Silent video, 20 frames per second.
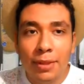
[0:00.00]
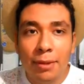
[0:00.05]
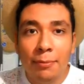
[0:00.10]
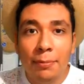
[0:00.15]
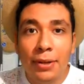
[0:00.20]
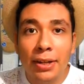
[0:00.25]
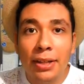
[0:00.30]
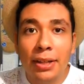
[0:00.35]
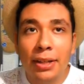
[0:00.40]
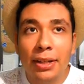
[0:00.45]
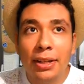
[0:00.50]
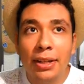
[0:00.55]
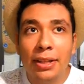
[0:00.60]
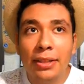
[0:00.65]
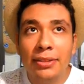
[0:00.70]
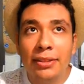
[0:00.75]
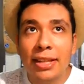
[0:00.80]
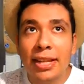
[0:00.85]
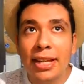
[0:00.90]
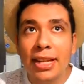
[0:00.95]

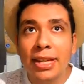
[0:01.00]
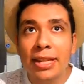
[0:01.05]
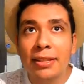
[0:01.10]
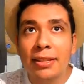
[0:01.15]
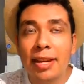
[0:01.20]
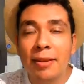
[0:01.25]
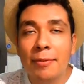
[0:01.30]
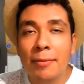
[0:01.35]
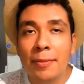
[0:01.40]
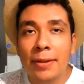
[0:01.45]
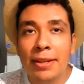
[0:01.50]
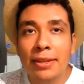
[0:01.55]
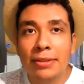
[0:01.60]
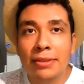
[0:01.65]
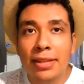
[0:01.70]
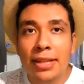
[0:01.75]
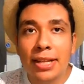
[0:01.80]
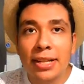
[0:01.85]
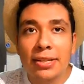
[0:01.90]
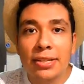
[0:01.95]
But then everybody
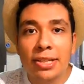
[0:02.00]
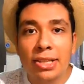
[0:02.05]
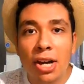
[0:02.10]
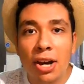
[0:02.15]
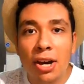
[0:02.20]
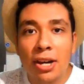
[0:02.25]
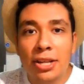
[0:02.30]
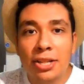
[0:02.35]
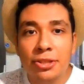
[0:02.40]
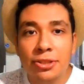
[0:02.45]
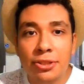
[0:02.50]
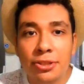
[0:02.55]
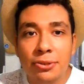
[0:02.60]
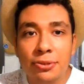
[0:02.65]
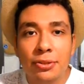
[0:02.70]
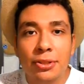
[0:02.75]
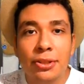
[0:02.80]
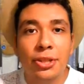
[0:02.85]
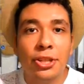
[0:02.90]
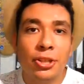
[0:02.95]
thinks Don is
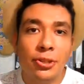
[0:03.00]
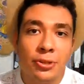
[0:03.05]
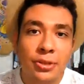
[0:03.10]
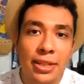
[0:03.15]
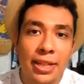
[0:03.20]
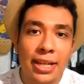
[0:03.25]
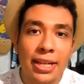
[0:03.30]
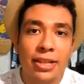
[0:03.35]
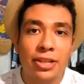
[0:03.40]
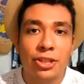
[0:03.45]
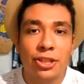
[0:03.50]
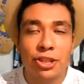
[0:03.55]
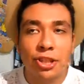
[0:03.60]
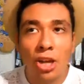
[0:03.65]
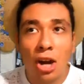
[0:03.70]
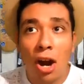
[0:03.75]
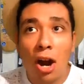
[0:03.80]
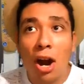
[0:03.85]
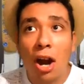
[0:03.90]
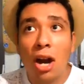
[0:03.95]
using his
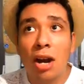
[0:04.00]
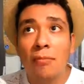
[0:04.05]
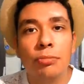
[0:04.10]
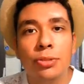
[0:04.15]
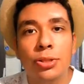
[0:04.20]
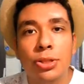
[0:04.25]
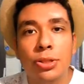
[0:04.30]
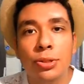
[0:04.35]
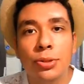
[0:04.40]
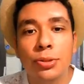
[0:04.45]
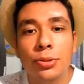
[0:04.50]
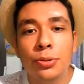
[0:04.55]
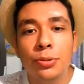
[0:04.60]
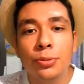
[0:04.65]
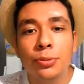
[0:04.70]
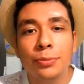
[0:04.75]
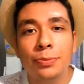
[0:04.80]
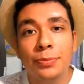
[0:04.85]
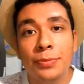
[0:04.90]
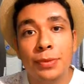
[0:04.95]
charm
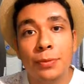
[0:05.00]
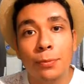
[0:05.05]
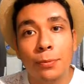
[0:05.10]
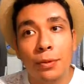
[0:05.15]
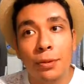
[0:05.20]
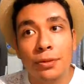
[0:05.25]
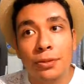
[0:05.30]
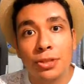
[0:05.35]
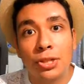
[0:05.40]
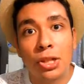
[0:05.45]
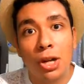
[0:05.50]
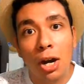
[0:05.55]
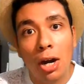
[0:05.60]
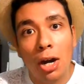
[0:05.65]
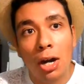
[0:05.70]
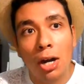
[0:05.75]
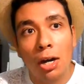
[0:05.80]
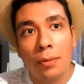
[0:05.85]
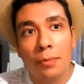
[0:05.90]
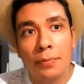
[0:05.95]
to, well,
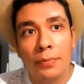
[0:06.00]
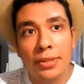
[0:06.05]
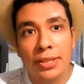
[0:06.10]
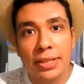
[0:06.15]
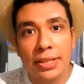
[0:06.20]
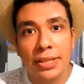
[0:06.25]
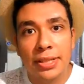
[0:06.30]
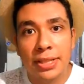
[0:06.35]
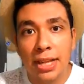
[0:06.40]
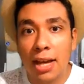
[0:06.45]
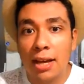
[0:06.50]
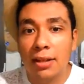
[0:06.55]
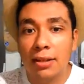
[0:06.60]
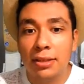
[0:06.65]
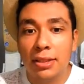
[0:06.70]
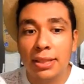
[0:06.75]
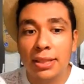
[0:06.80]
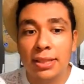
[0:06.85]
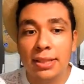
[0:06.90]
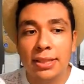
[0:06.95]
charm the
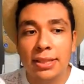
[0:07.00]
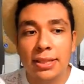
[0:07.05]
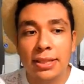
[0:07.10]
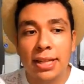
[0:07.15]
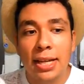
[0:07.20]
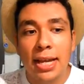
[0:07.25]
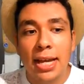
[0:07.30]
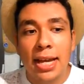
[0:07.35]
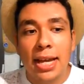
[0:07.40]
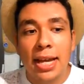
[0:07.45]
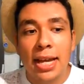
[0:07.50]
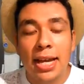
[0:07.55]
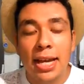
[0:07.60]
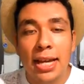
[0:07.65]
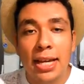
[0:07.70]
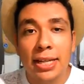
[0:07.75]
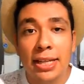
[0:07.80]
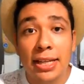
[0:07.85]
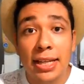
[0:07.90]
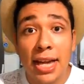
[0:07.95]
stylist,
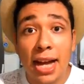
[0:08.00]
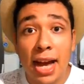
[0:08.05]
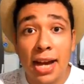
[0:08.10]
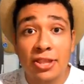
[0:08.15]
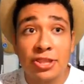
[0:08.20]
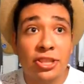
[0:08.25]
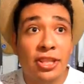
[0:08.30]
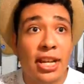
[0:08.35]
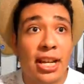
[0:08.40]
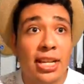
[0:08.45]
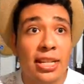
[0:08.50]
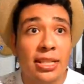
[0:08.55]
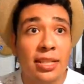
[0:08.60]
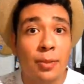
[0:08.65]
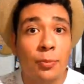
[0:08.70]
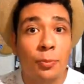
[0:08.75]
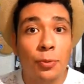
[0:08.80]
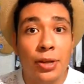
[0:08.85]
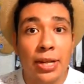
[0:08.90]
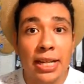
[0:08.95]
and he actually ends
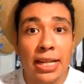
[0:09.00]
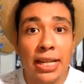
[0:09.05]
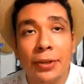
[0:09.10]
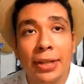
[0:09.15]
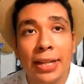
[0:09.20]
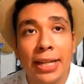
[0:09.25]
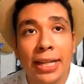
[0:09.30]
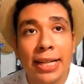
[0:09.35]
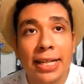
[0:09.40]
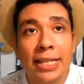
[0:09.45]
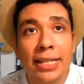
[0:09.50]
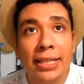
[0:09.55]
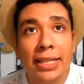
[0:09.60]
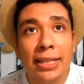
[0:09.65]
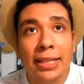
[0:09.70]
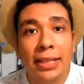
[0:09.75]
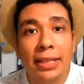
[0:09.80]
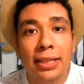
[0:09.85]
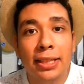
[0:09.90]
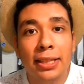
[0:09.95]
up winning. He gets
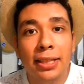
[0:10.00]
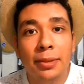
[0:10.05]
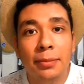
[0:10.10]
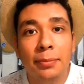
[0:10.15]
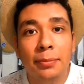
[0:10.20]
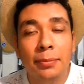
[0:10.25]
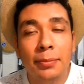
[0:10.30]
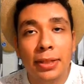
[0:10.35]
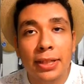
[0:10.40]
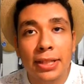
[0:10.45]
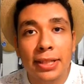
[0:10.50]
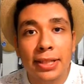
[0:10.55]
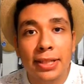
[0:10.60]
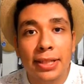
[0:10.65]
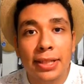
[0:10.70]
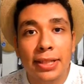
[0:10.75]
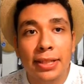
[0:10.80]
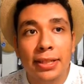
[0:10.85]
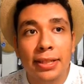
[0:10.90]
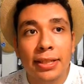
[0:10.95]

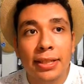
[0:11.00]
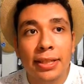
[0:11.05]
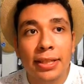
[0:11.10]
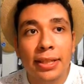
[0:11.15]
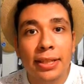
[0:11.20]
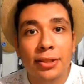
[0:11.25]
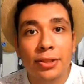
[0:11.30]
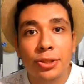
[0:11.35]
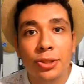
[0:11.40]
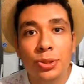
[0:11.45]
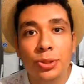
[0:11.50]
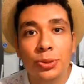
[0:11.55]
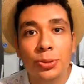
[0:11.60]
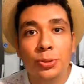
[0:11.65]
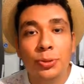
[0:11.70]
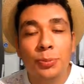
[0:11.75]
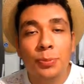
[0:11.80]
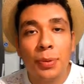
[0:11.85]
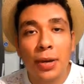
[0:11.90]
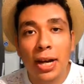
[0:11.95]
money
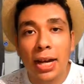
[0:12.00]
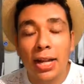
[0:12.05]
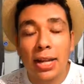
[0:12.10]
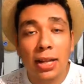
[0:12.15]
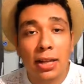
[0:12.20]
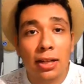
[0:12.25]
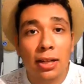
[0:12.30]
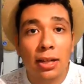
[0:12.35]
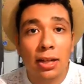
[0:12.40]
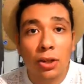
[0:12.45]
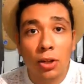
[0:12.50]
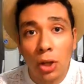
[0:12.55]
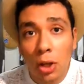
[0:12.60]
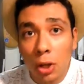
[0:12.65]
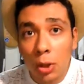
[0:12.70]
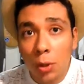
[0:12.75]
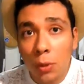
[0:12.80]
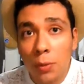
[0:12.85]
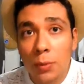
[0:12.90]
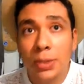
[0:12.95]
to buy a lot of
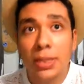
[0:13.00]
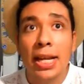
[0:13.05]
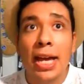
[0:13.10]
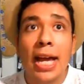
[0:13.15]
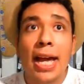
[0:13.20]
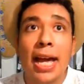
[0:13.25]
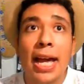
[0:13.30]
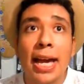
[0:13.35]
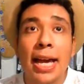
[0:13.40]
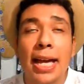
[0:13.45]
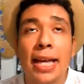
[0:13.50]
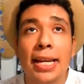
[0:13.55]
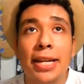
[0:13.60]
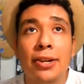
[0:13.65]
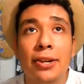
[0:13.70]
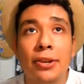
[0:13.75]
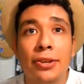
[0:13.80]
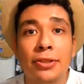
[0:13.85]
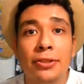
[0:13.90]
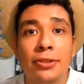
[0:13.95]
clothes, and he
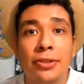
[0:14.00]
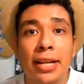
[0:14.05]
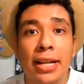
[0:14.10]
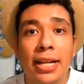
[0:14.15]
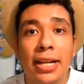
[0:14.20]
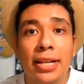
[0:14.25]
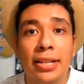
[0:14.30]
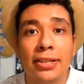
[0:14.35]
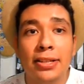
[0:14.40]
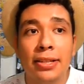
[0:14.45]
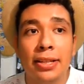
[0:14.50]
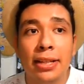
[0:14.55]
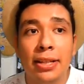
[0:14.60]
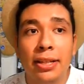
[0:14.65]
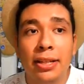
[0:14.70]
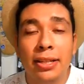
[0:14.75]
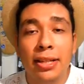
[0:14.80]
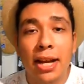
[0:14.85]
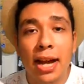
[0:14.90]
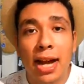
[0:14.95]
also gets
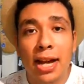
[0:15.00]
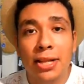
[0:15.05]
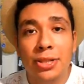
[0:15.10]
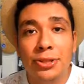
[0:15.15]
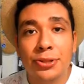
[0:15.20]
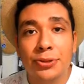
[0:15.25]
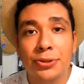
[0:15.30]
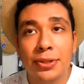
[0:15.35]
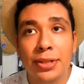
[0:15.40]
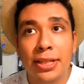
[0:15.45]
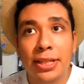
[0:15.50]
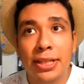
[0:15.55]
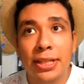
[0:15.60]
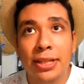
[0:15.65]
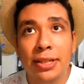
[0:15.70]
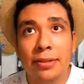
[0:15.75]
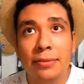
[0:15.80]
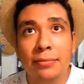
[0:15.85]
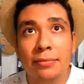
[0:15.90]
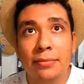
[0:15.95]
an ice
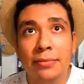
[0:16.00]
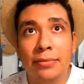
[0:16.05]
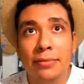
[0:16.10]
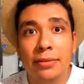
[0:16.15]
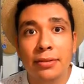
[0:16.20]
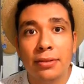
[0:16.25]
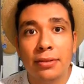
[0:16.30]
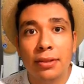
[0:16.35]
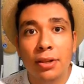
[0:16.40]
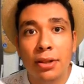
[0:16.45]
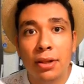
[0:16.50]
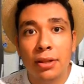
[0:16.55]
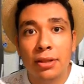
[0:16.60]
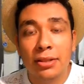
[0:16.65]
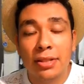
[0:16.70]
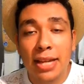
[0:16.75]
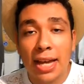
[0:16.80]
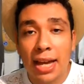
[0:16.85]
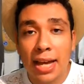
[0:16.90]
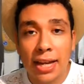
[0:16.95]
cream
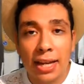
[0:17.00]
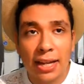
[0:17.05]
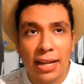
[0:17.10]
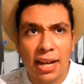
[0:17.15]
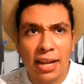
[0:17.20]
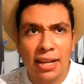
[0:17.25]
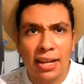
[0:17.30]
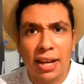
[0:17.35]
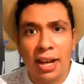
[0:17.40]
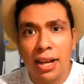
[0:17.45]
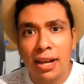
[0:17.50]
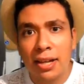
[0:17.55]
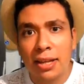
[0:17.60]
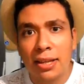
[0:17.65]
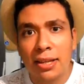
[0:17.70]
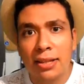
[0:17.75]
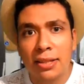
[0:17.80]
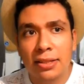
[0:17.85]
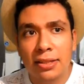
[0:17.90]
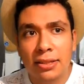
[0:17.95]
day, I
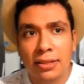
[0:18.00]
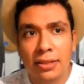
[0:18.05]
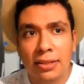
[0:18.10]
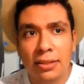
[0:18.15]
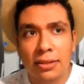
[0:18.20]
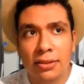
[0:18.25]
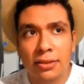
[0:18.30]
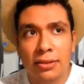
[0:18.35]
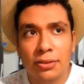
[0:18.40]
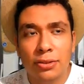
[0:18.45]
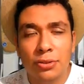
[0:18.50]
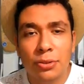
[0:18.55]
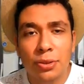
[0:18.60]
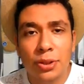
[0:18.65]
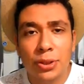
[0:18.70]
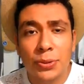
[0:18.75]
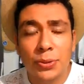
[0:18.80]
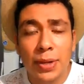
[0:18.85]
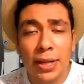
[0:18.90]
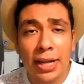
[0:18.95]
guess, to go
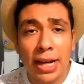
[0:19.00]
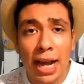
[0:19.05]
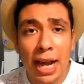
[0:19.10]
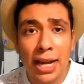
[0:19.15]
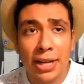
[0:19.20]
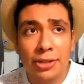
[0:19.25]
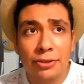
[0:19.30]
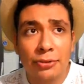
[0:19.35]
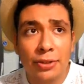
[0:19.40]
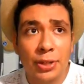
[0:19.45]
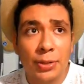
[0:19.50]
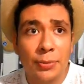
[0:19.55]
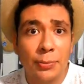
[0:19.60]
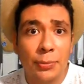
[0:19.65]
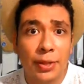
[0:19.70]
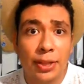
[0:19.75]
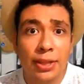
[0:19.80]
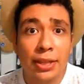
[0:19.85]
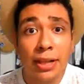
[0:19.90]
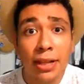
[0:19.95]
to an ice cream
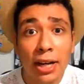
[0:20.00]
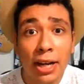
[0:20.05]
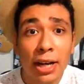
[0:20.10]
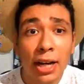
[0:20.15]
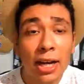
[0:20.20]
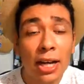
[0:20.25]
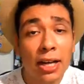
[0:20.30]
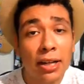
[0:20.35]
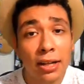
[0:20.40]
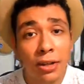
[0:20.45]
with a guy and